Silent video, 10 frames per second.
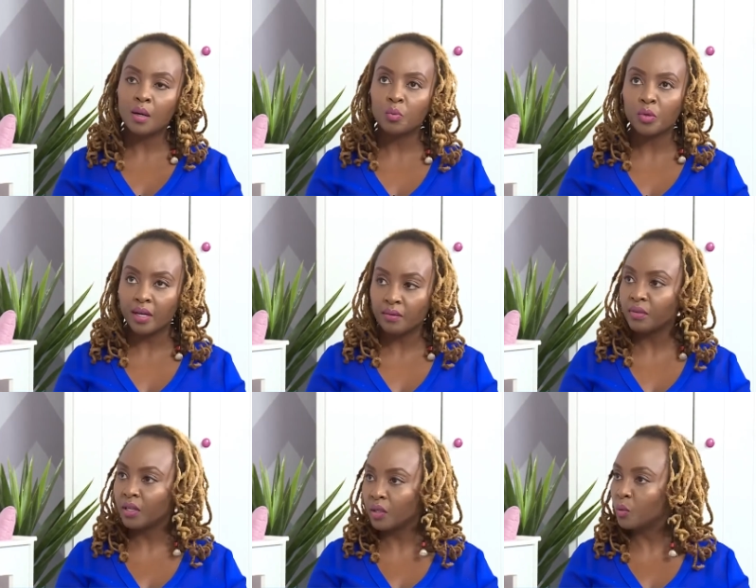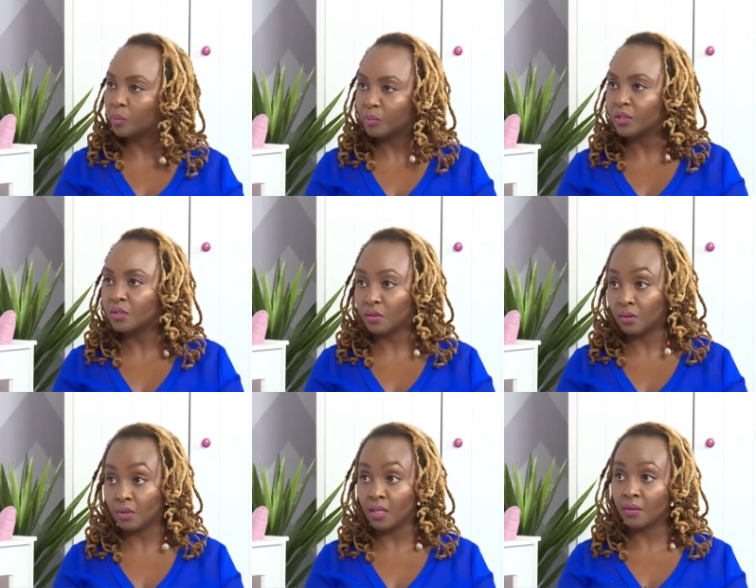Um, we have now equipment
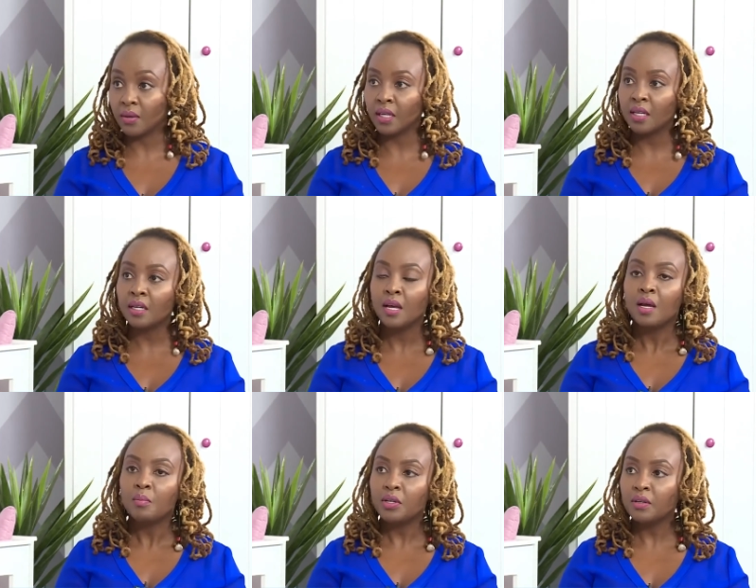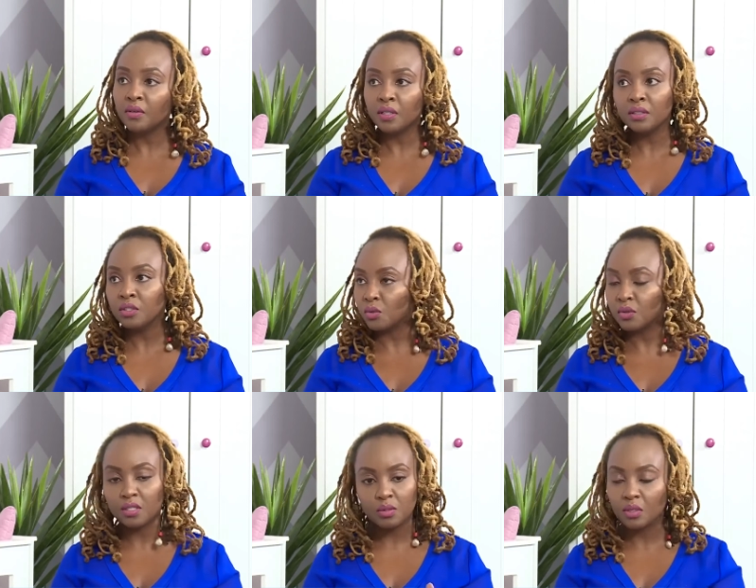to do that, right? That is but true.
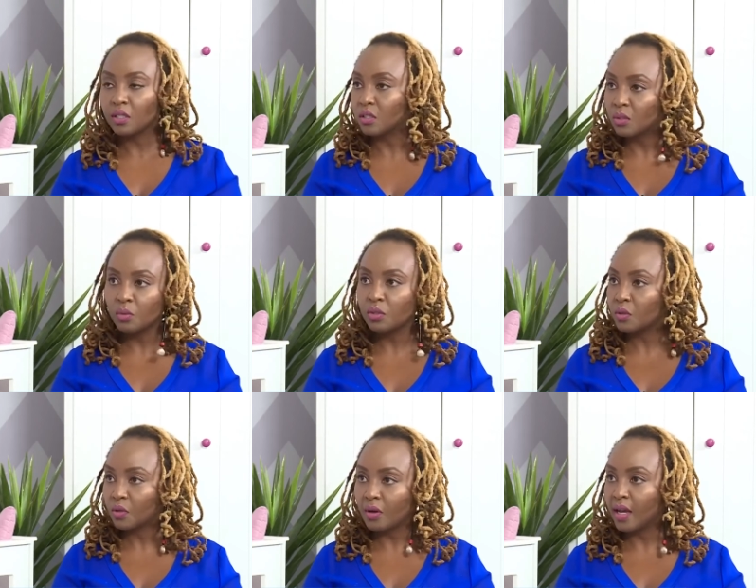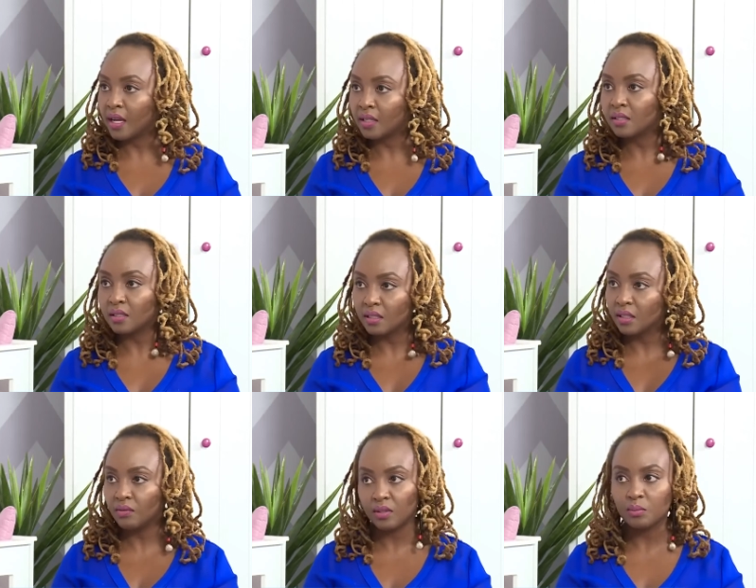even juices you can squeeze with your hands
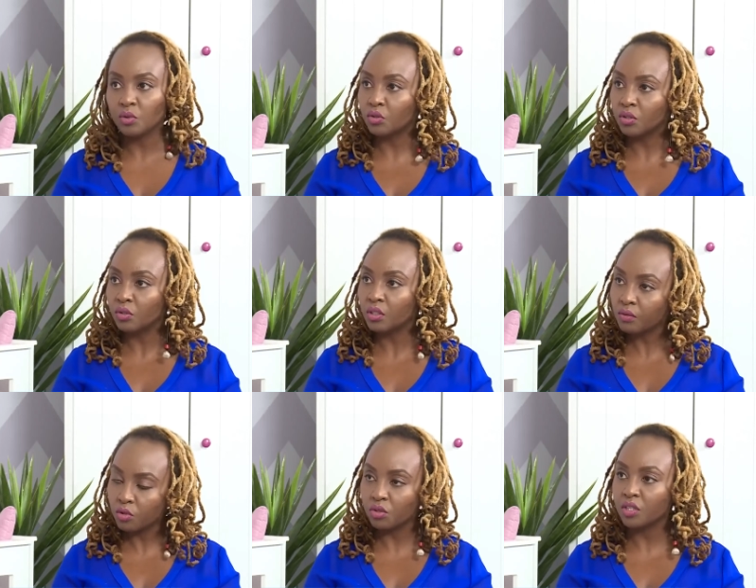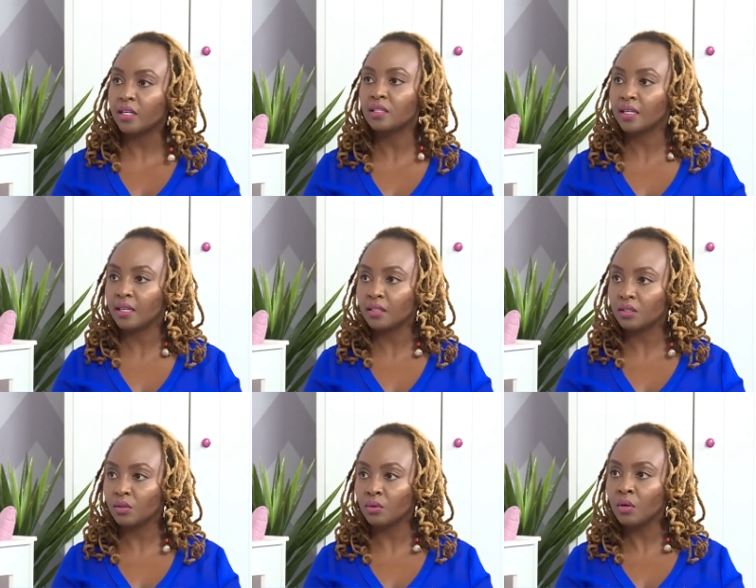and give them. You know, give your child
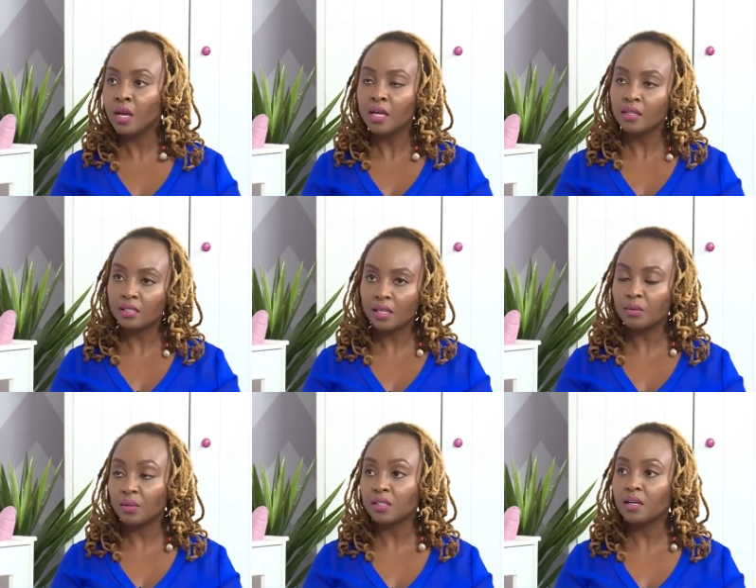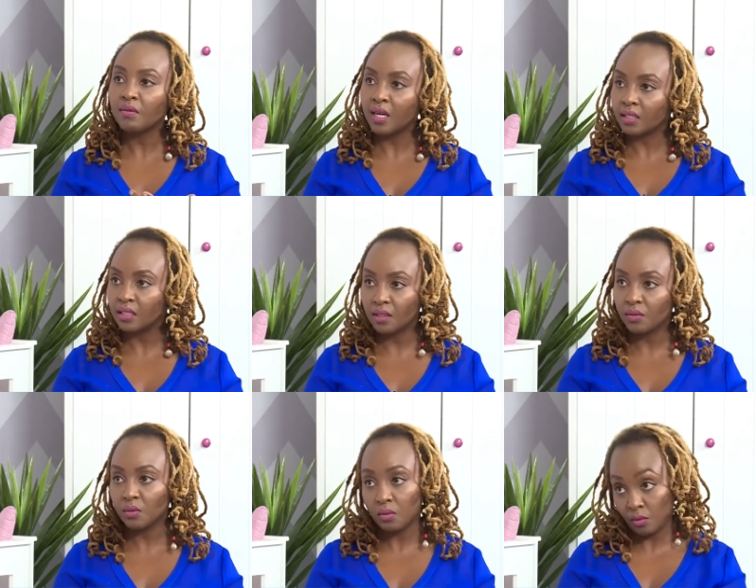that. You know, these other ones have
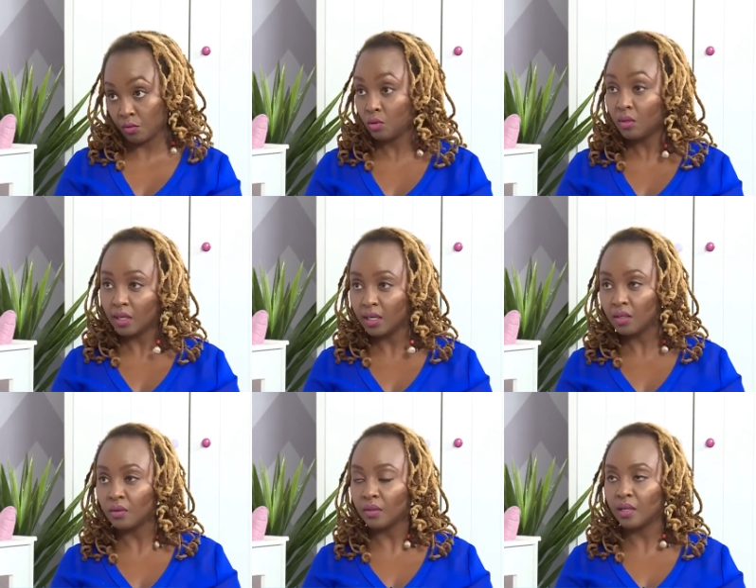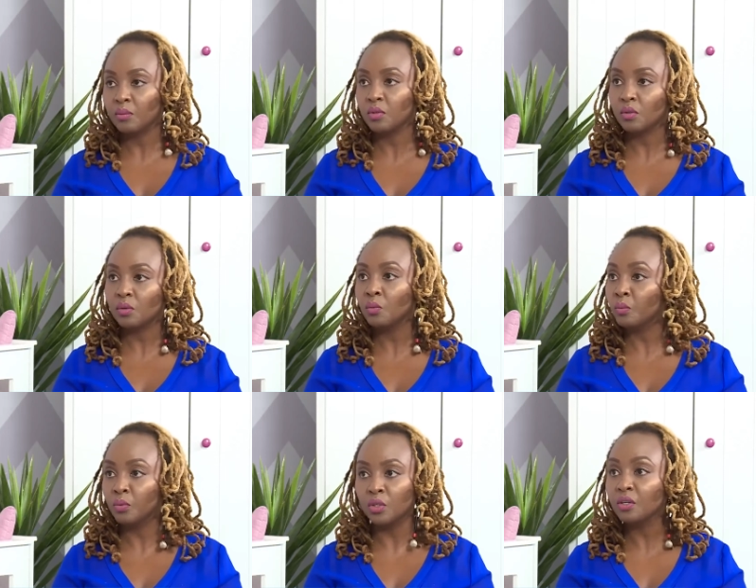additives of sugar on them,
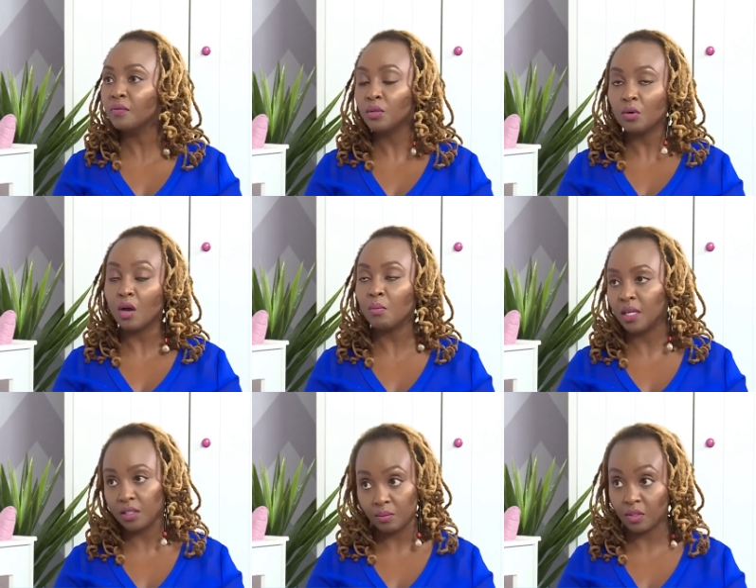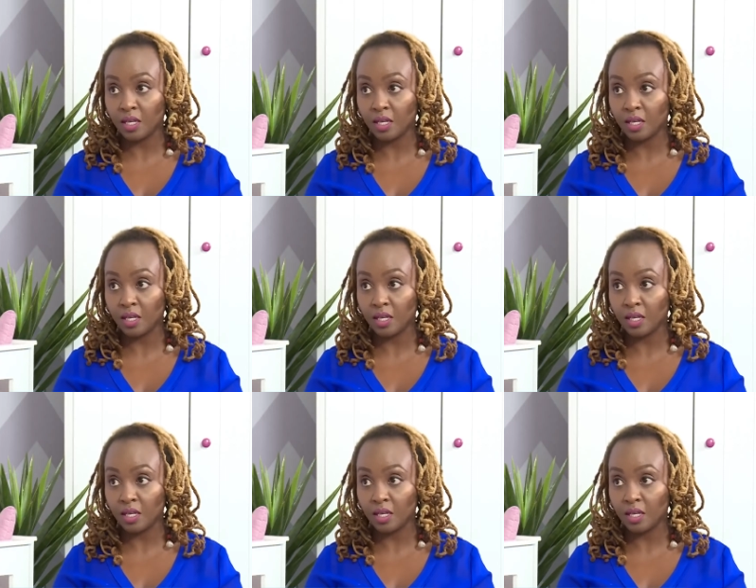so we don't even know how much.